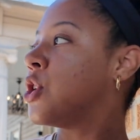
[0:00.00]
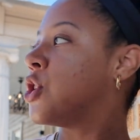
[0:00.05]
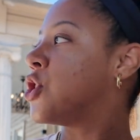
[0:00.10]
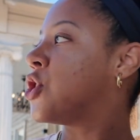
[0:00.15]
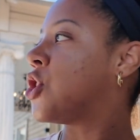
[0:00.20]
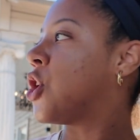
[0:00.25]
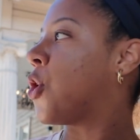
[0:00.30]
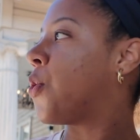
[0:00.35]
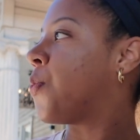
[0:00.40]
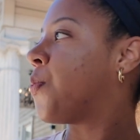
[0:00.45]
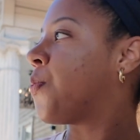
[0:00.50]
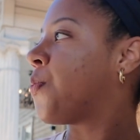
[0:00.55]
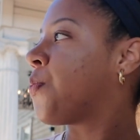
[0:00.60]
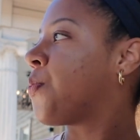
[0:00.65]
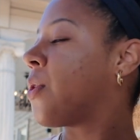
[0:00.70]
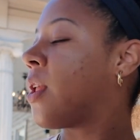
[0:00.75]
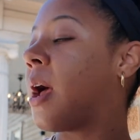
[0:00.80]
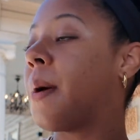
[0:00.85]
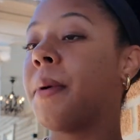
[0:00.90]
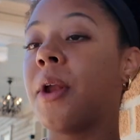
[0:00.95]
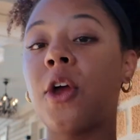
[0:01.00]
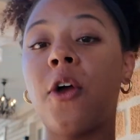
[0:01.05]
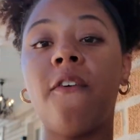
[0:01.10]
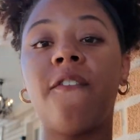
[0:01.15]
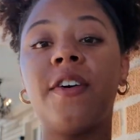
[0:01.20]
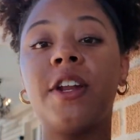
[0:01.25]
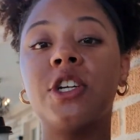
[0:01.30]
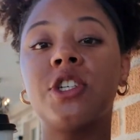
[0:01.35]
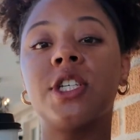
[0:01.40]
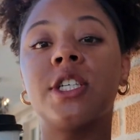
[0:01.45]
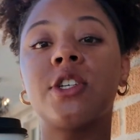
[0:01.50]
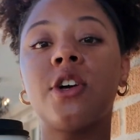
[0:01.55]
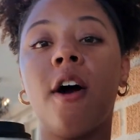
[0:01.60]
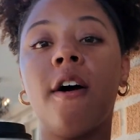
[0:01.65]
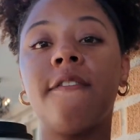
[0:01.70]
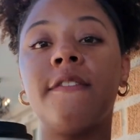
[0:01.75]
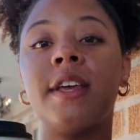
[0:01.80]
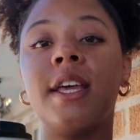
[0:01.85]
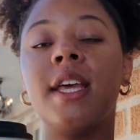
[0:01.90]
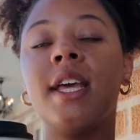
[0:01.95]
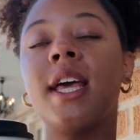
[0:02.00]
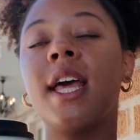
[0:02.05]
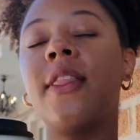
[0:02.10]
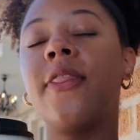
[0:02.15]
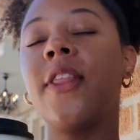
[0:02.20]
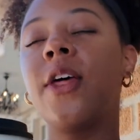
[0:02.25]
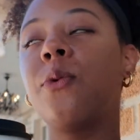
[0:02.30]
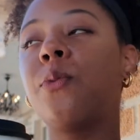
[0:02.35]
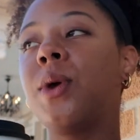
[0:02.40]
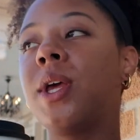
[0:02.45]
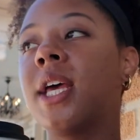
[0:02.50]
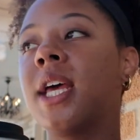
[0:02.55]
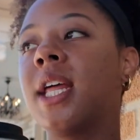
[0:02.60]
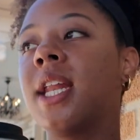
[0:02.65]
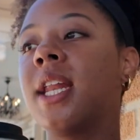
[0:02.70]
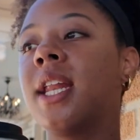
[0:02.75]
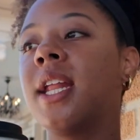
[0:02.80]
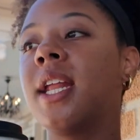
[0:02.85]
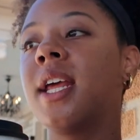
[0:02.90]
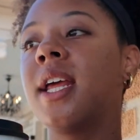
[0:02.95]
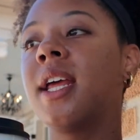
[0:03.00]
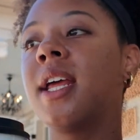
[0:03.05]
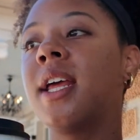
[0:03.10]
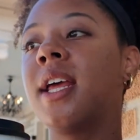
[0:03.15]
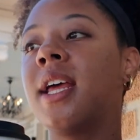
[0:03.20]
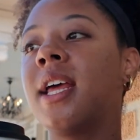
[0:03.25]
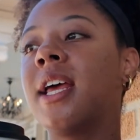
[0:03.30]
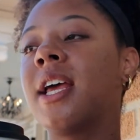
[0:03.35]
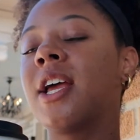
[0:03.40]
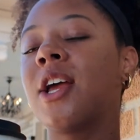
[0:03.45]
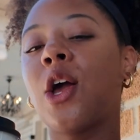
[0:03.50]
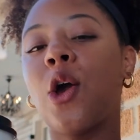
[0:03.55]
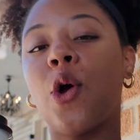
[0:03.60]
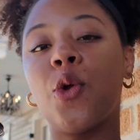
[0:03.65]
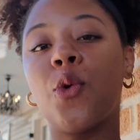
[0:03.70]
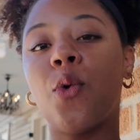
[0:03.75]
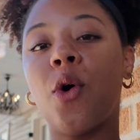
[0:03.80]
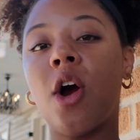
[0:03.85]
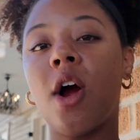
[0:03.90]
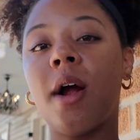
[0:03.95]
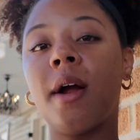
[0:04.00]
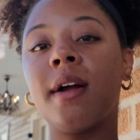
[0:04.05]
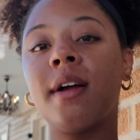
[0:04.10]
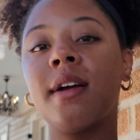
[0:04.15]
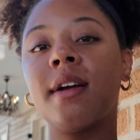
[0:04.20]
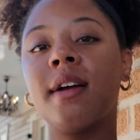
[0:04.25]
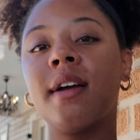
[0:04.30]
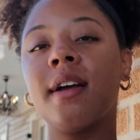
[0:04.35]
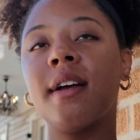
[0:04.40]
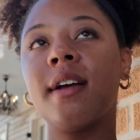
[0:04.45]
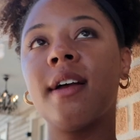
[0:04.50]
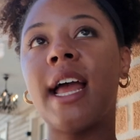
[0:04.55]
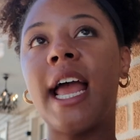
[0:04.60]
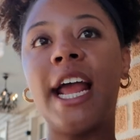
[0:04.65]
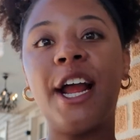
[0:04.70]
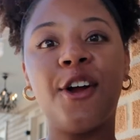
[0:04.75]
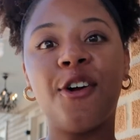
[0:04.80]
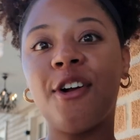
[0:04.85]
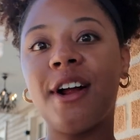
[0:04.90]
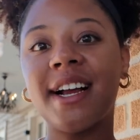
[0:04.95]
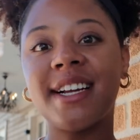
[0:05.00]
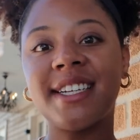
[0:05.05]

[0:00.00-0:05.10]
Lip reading: So I'm gonna go finish this coffee and then we can go to our anchor